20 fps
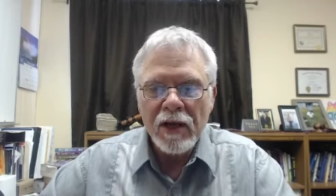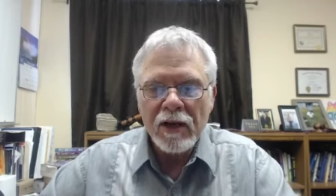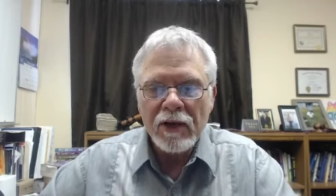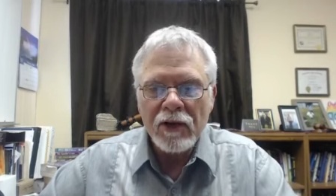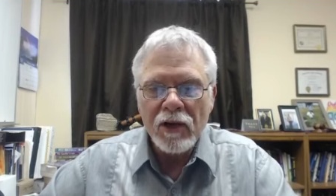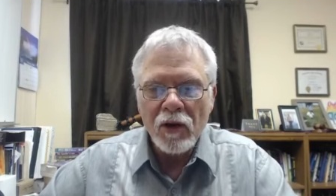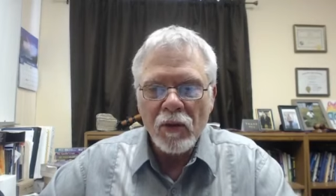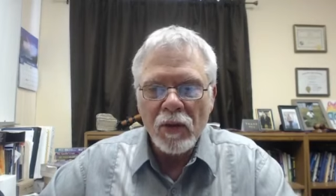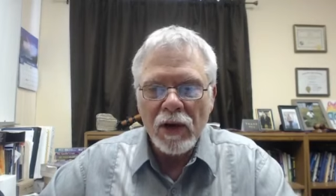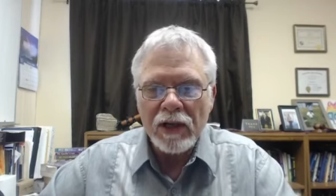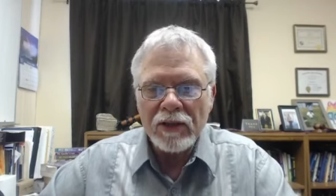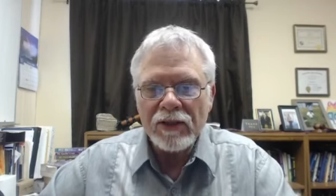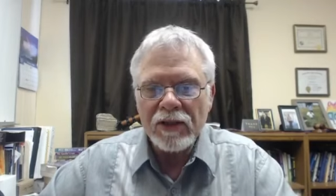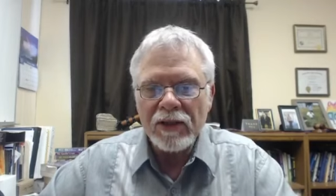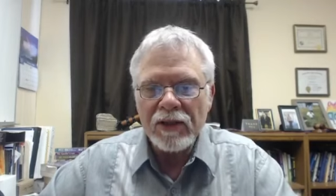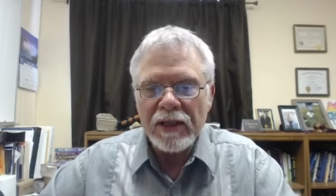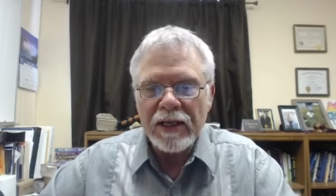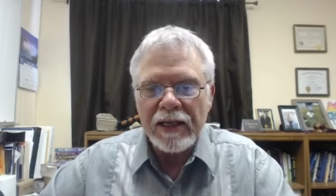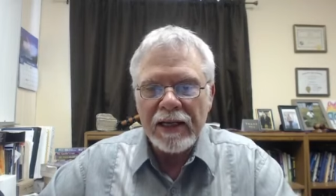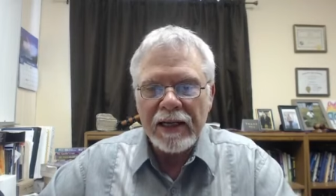There
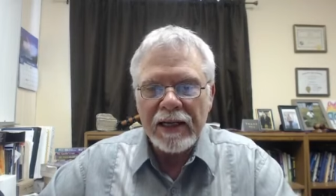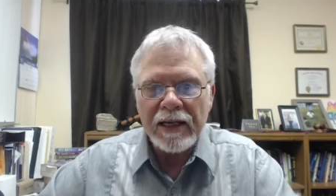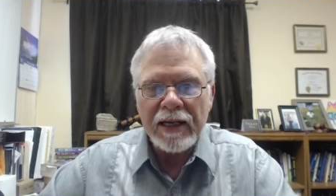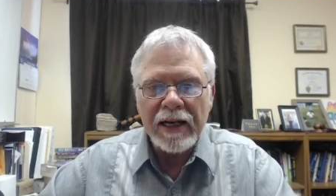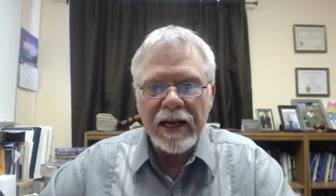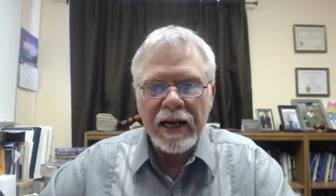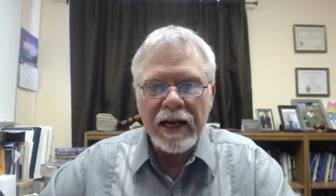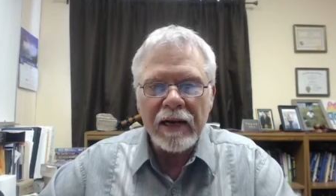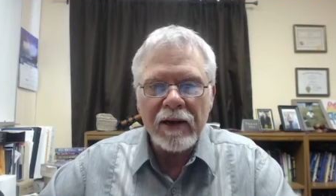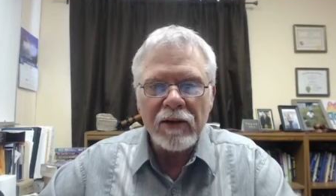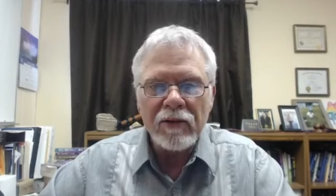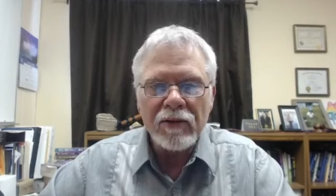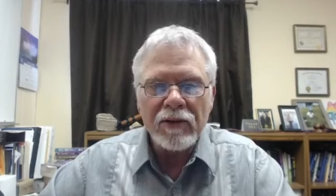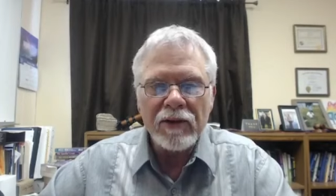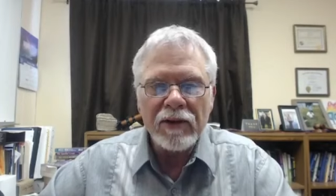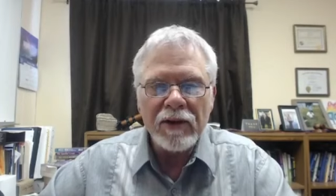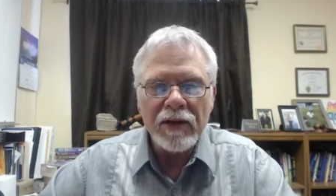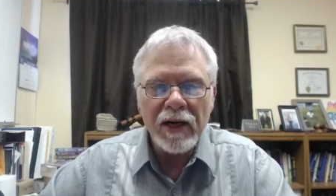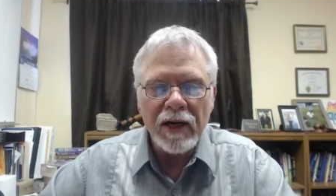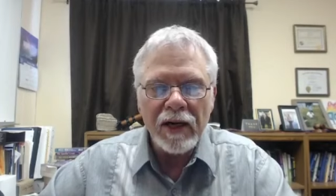wasn't the in and out
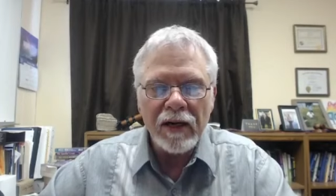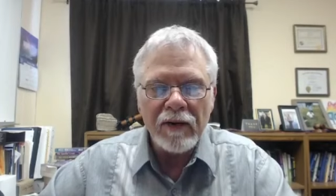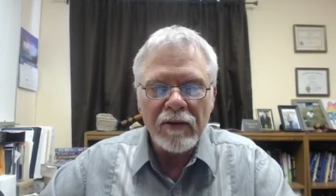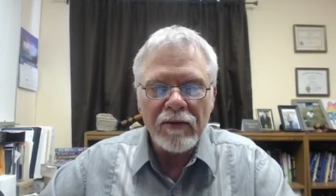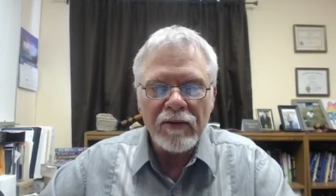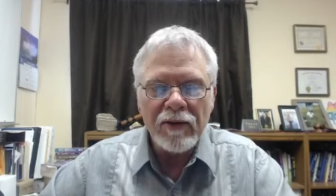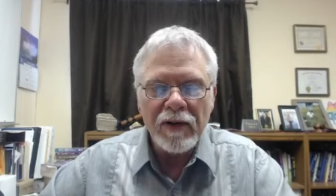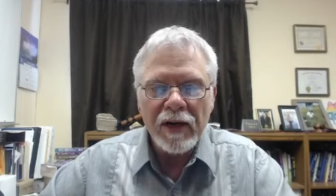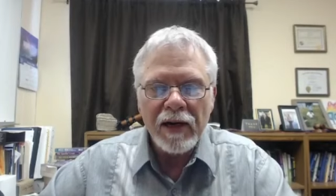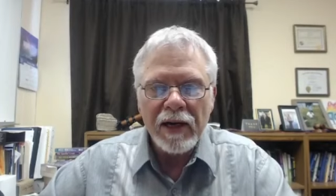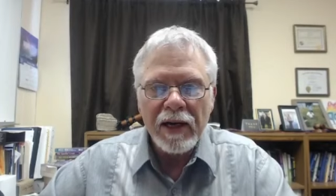of